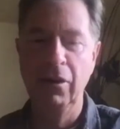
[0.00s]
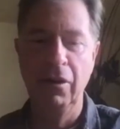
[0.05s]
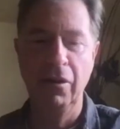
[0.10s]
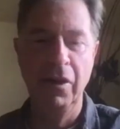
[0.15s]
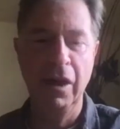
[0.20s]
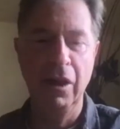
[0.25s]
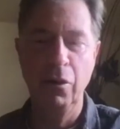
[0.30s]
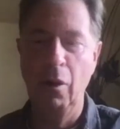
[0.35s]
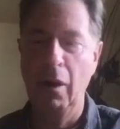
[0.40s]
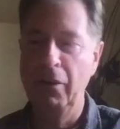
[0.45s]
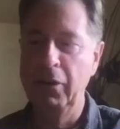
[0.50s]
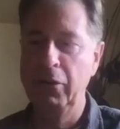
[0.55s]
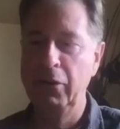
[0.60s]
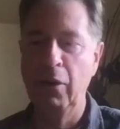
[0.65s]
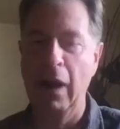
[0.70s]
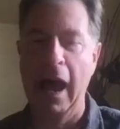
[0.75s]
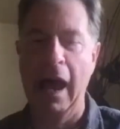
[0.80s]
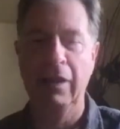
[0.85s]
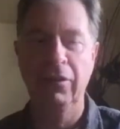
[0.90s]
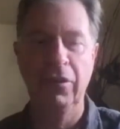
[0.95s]
you're there, you're on the
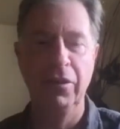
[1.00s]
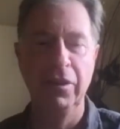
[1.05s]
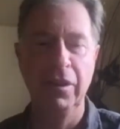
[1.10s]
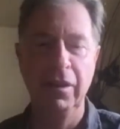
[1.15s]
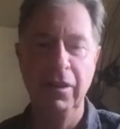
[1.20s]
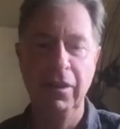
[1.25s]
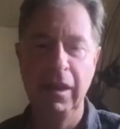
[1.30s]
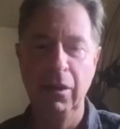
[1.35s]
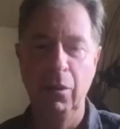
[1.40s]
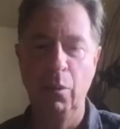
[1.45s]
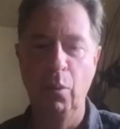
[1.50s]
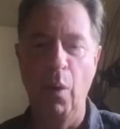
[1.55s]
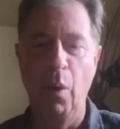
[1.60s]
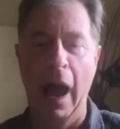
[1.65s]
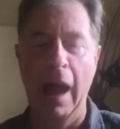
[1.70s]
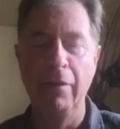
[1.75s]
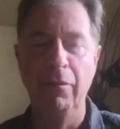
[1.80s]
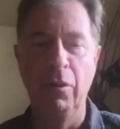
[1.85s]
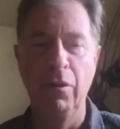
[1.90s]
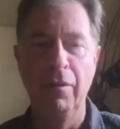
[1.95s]
tracks, and the
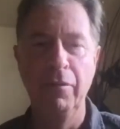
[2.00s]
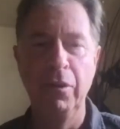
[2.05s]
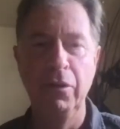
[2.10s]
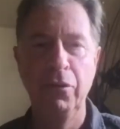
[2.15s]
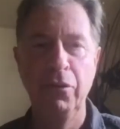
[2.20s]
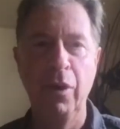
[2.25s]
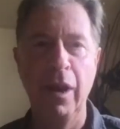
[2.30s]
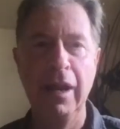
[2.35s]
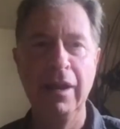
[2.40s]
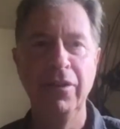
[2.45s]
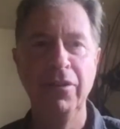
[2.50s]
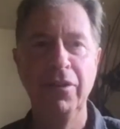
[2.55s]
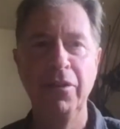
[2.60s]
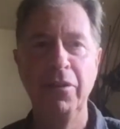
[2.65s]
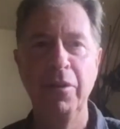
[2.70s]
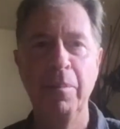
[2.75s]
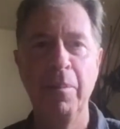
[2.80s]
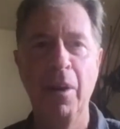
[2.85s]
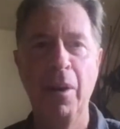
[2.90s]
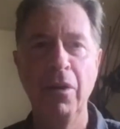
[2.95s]
arrival of the train is the
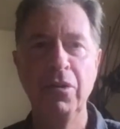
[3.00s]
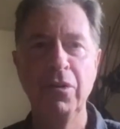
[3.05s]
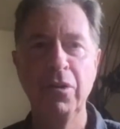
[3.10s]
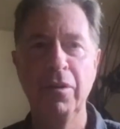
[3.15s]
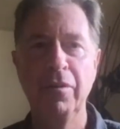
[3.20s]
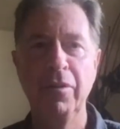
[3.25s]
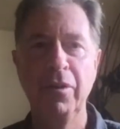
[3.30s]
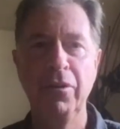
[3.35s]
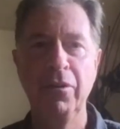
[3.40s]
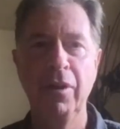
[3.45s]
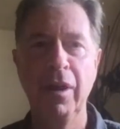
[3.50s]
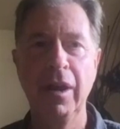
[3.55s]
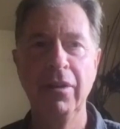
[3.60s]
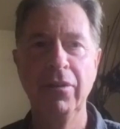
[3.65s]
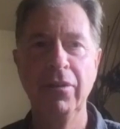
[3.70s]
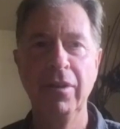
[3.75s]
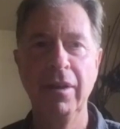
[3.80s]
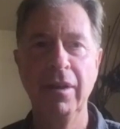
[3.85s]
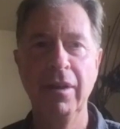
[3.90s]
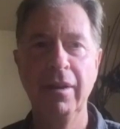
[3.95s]
departure of the train,
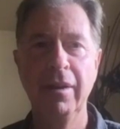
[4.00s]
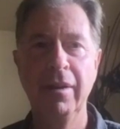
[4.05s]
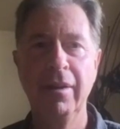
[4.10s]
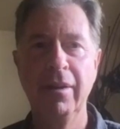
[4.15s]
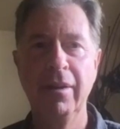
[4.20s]
isn't it?